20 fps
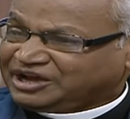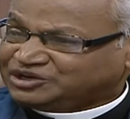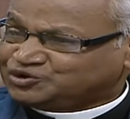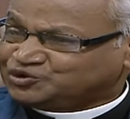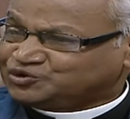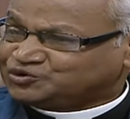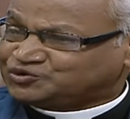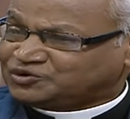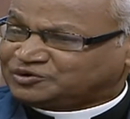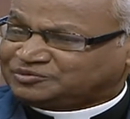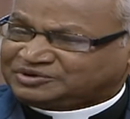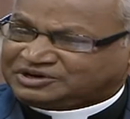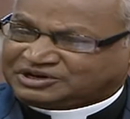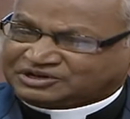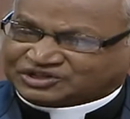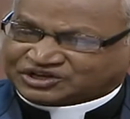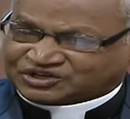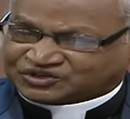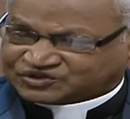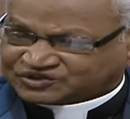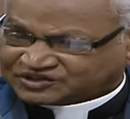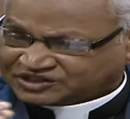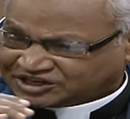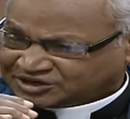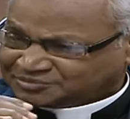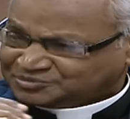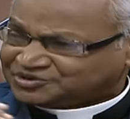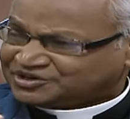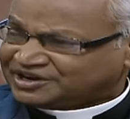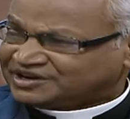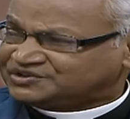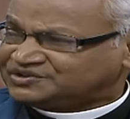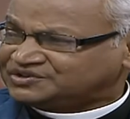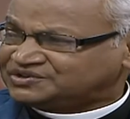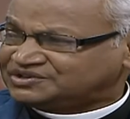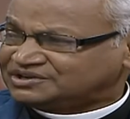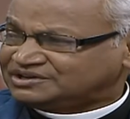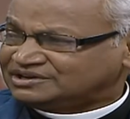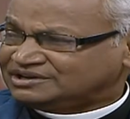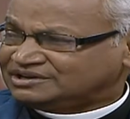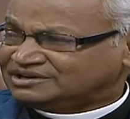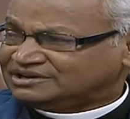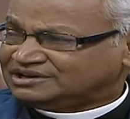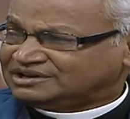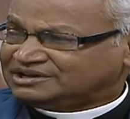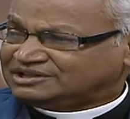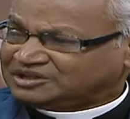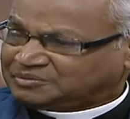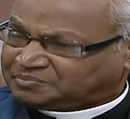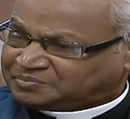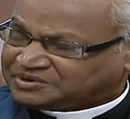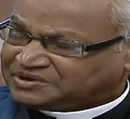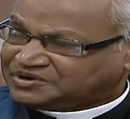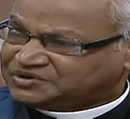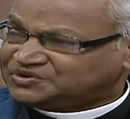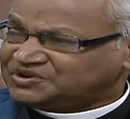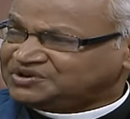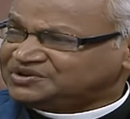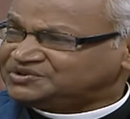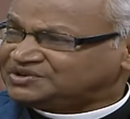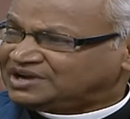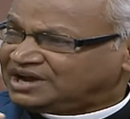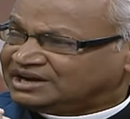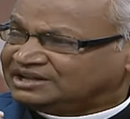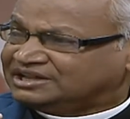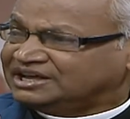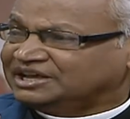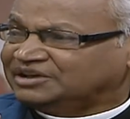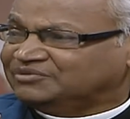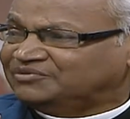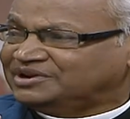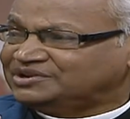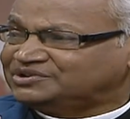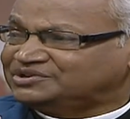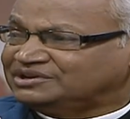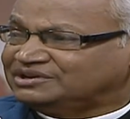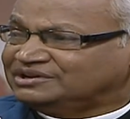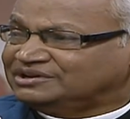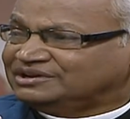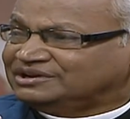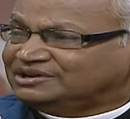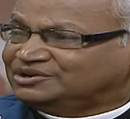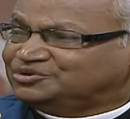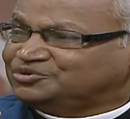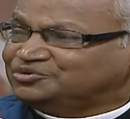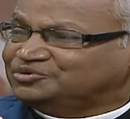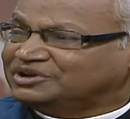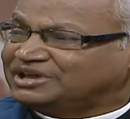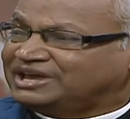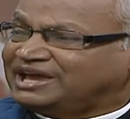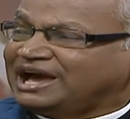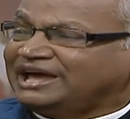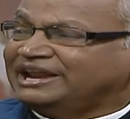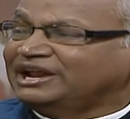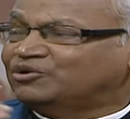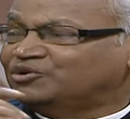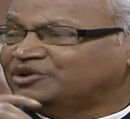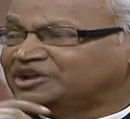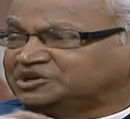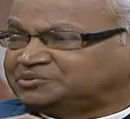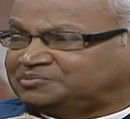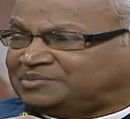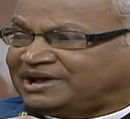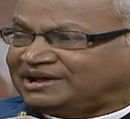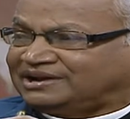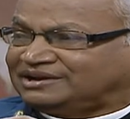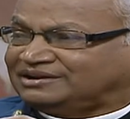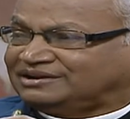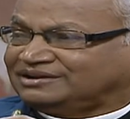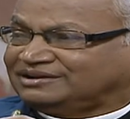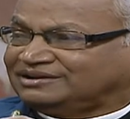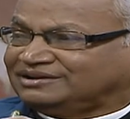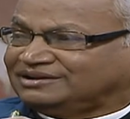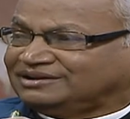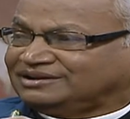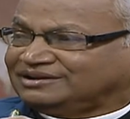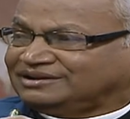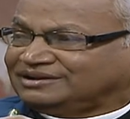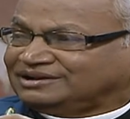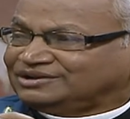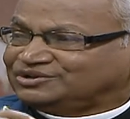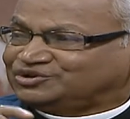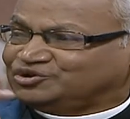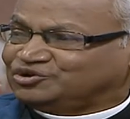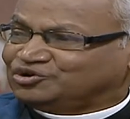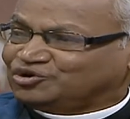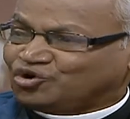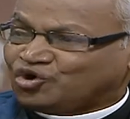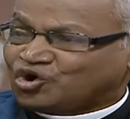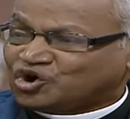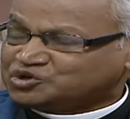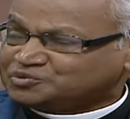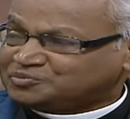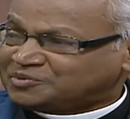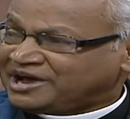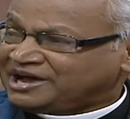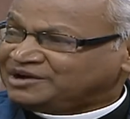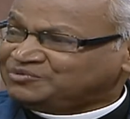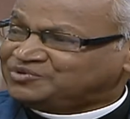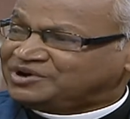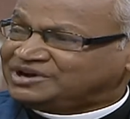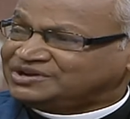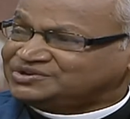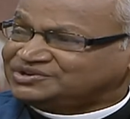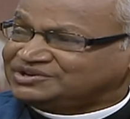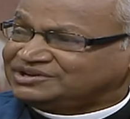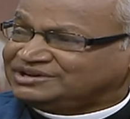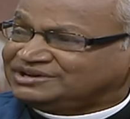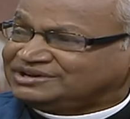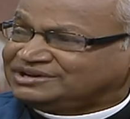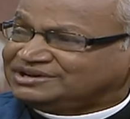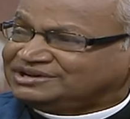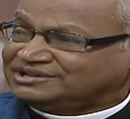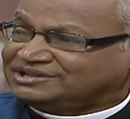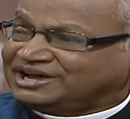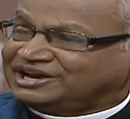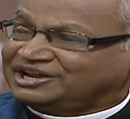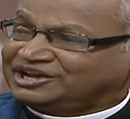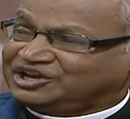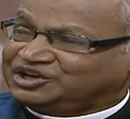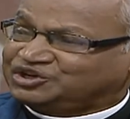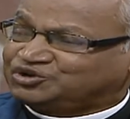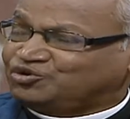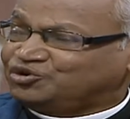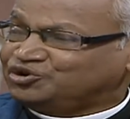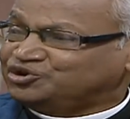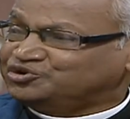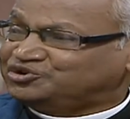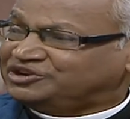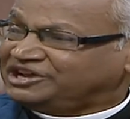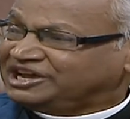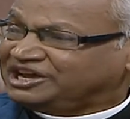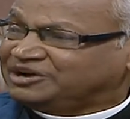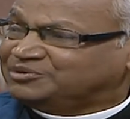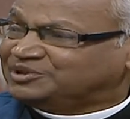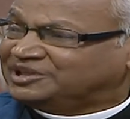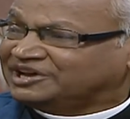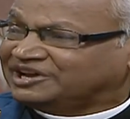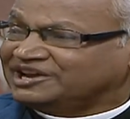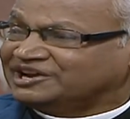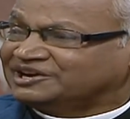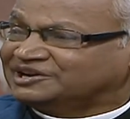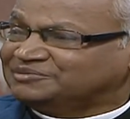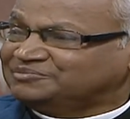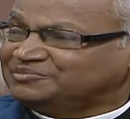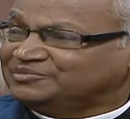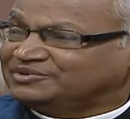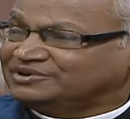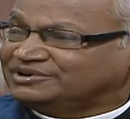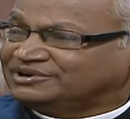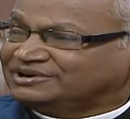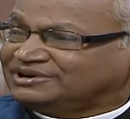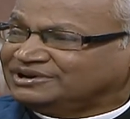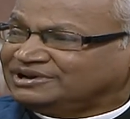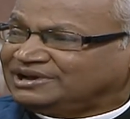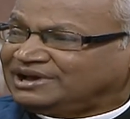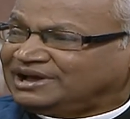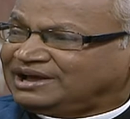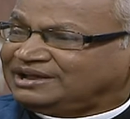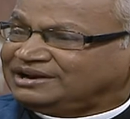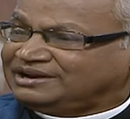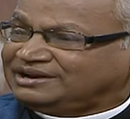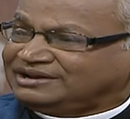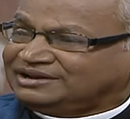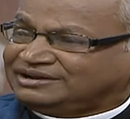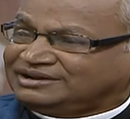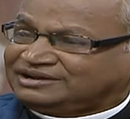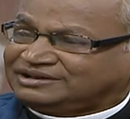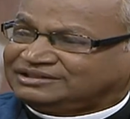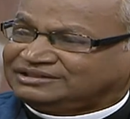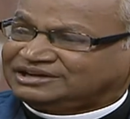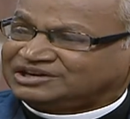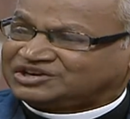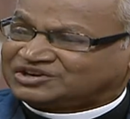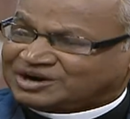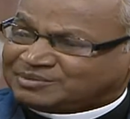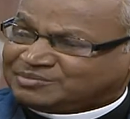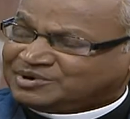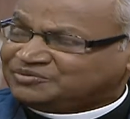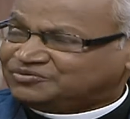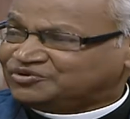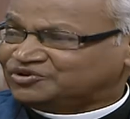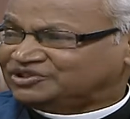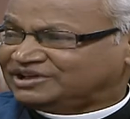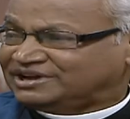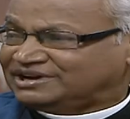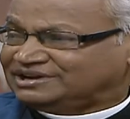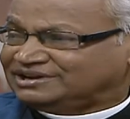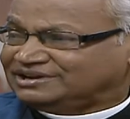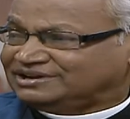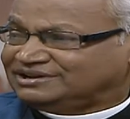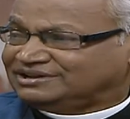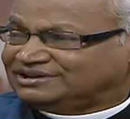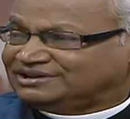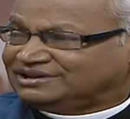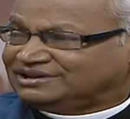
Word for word: makes use of the circumstances, the persons, and the events to carry out his plan. So, God's plan was that he is going to take away the kingdom, and the trouble for that